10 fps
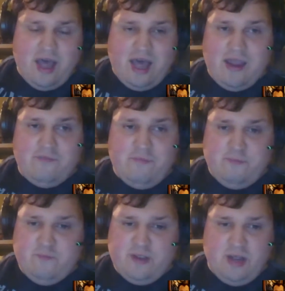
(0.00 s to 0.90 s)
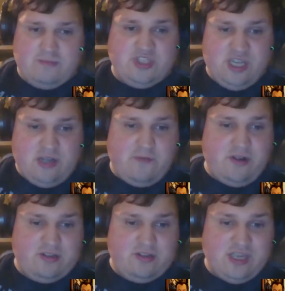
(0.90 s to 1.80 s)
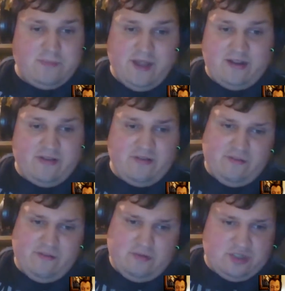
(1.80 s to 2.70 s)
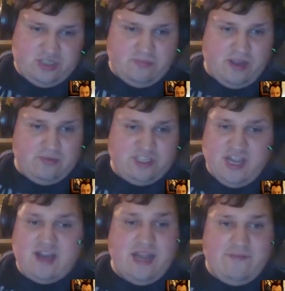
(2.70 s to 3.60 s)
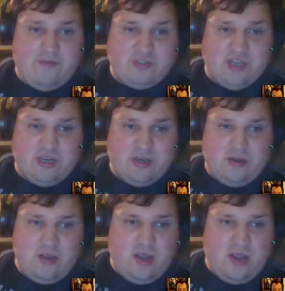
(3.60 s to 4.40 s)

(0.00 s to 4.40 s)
I've become sick of a concept like sometimes 10 levels in.